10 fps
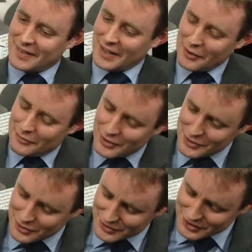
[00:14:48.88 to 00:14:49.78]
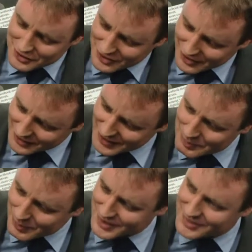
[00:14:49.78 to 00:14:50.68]
health virtues necessarily,
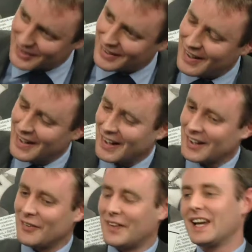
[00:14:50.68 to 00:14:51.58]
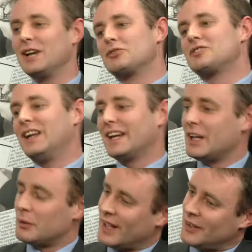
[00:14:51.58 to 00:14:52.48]
but I don't think anyone's telling
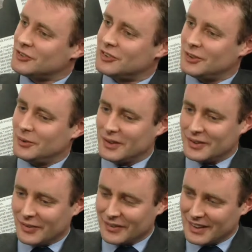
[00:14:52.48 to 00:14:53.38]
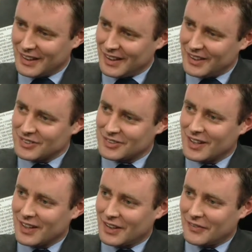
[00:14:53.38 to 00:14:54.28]
anyone how to run their lives.
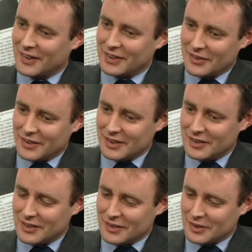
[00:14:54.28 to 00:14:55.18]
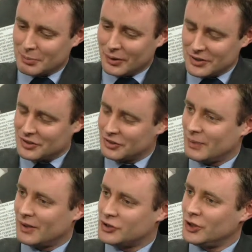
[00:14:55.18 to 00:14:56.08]
I think the point is
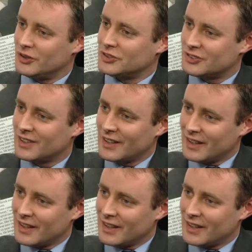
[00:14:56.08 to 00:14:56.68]
about choice.